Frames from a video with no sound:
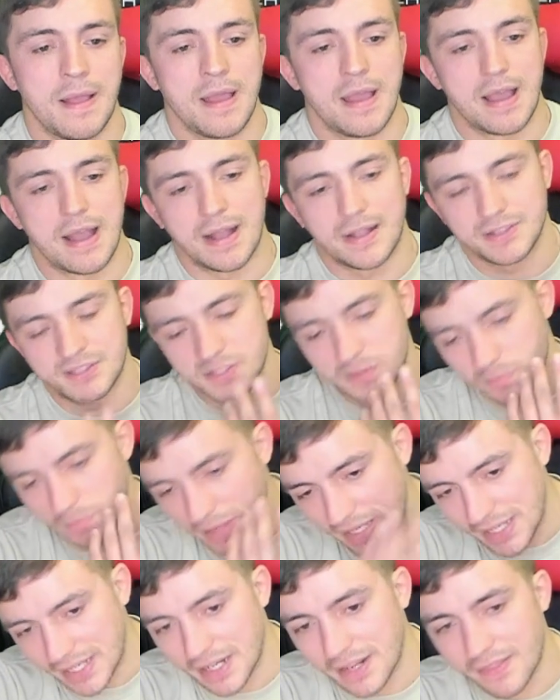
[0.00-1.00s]
And
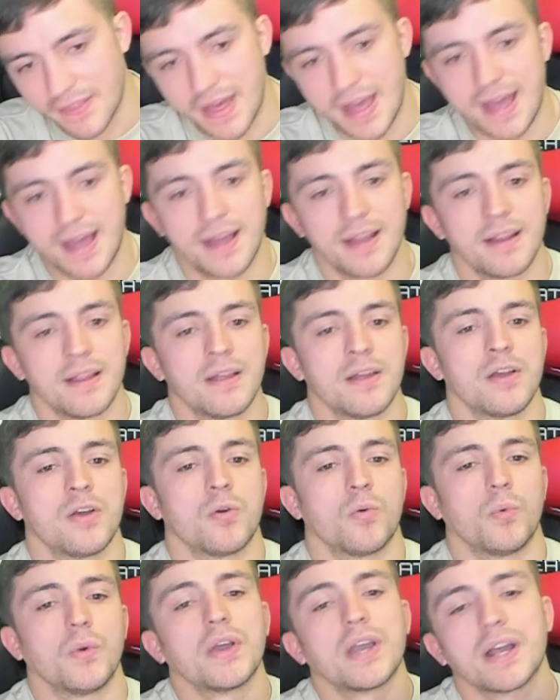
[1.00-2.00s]
speaking of that,
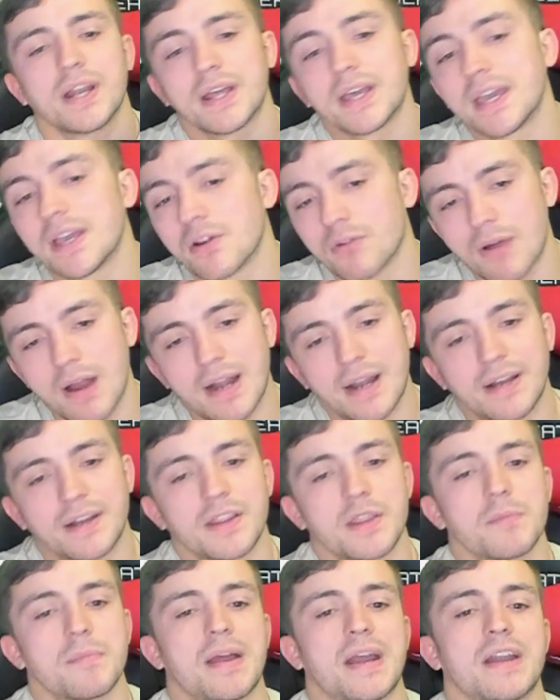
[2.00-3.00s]
we're going to get right into
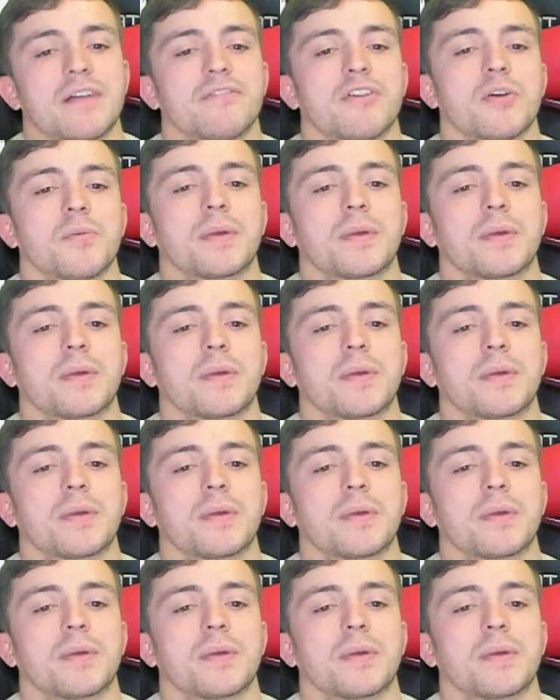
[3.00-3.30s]
the main event.